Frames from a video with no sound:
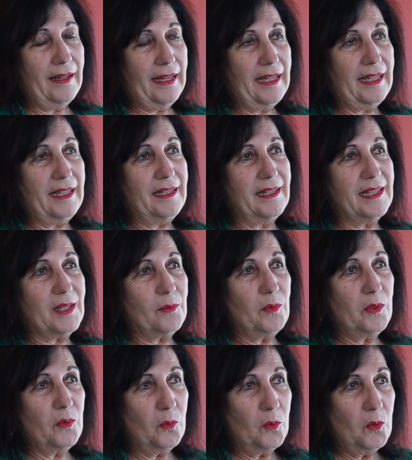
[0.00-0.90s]
our
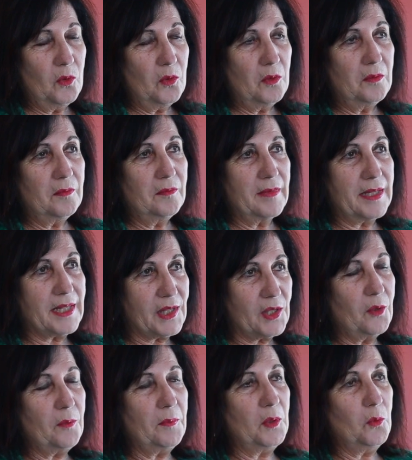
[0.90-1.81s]
hands with warm,
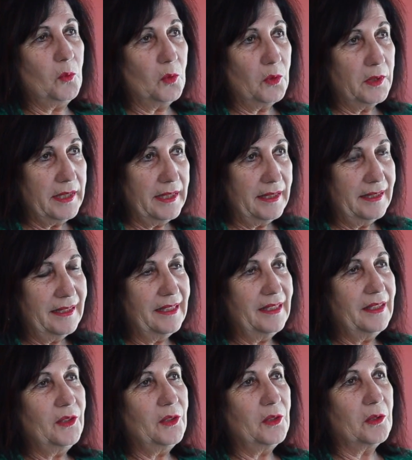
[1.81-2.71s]
soapy water
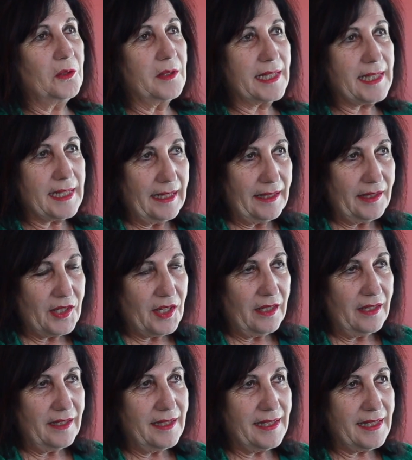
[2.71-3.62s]
or a
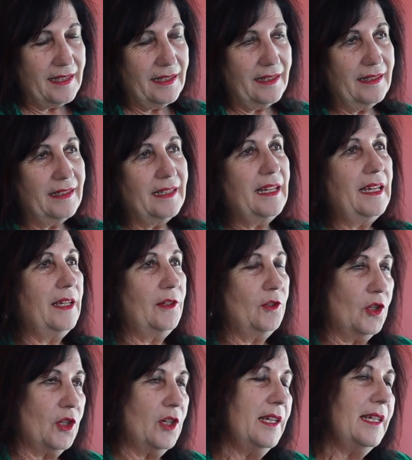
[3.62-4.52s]
sanitizer
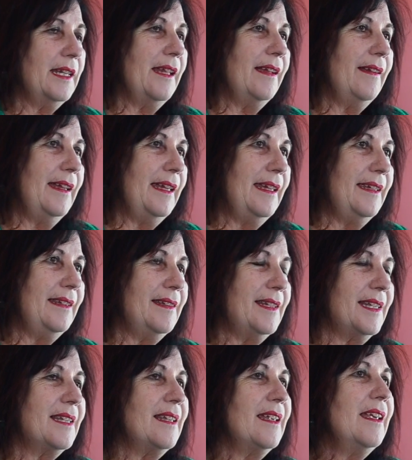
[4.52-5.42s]
and drying our
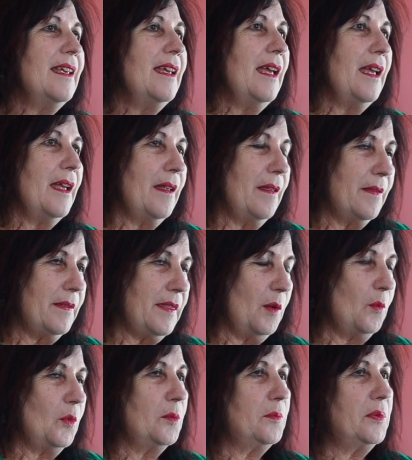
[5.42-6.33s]
hands, uh,
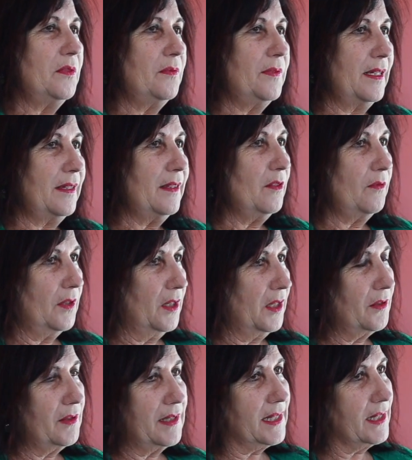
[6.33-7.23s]
that will prevent the
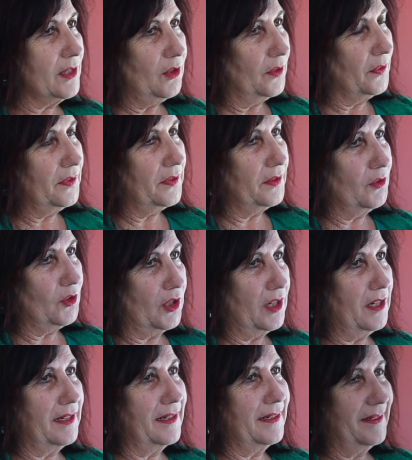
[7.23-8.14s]
virus, not the
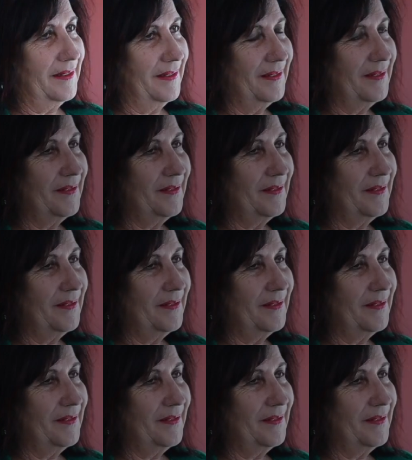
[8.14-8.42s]
dryer.